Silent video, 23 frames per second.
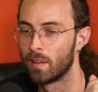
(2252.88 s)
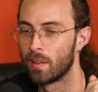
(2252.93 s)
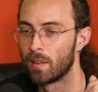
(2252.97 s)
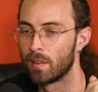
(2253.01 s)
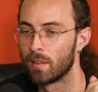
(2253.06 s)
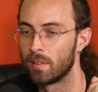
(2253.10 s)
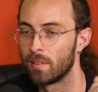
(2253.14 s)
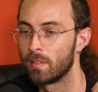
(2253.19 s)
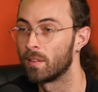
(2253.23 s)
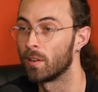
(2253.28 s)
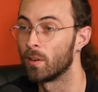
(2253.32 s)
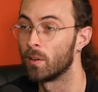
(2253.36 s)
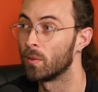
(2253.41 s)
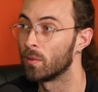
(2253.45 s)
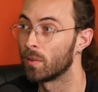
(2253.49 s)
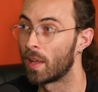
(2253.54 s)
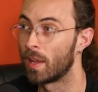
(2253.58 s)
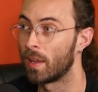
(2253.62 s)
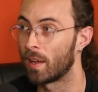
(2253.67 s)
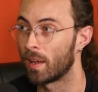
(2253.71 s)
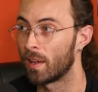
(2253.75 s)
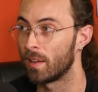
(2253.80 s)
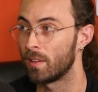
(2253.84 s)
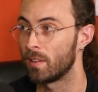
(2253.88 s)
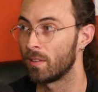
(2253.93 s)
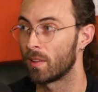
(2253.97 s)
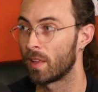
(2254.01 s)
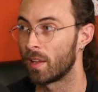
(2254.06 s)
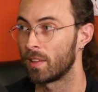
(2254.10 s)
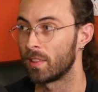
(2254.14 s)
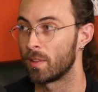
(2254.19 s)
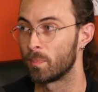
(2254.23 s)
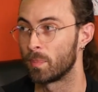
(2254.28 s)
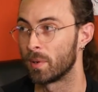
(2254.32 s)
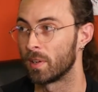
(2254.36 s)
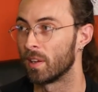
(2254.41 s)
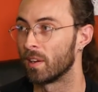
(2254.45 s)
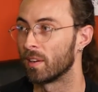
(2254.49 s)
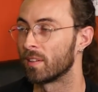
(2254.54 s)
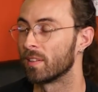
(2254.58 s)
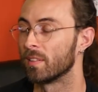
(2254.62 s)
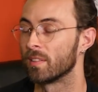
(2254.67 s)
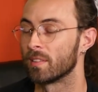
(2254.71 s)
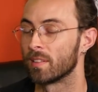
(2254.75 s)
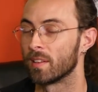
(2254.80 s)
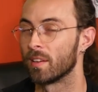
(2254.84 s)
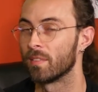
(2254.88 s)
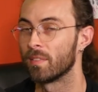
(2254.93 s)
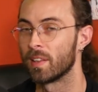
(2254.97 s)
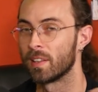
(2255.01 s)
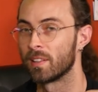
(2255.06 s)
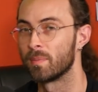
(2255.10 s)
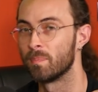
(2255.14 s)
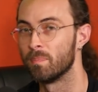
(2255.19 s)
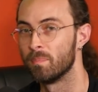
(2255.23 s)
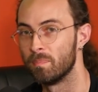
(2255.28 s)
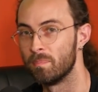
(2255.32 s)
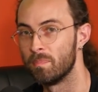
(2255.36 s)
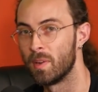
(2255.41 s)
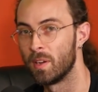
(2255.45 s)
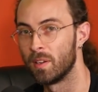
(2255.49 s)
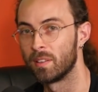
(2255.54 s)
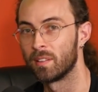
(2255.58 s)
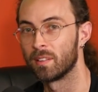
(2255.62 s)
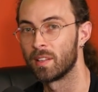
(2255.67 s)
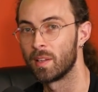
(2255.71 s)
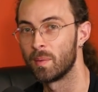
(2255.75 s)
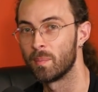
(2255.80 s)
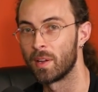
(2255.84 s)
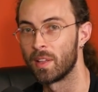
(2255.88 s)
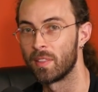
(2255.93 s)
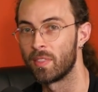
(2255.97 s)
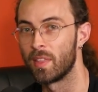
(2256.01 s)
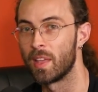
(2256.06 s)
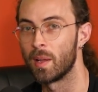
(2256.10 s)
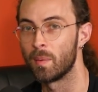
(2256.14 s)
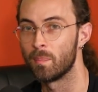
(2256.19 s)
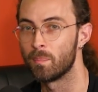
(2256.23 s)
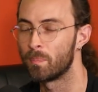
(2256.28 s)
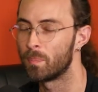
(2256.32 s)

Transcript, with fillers: so like I do like the production stuff. That's mostly my thing.